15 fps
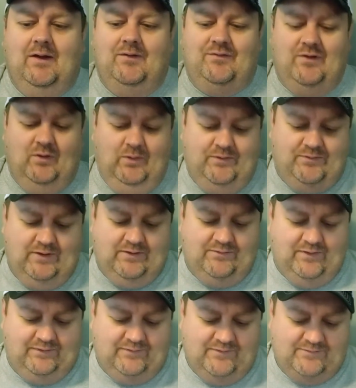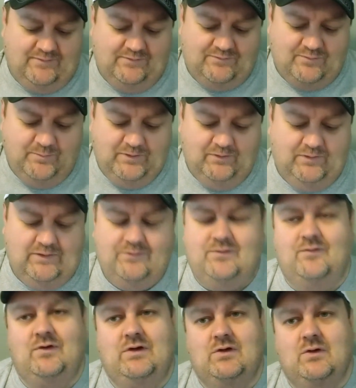So it's like the sensibilities
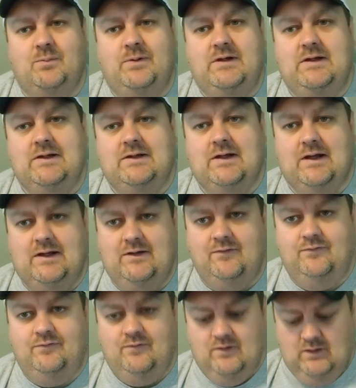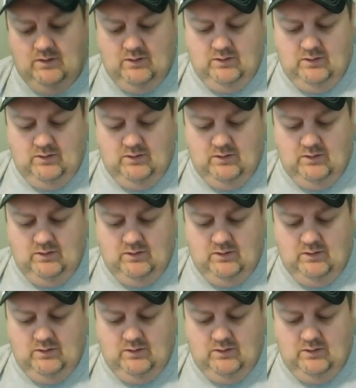of a European knife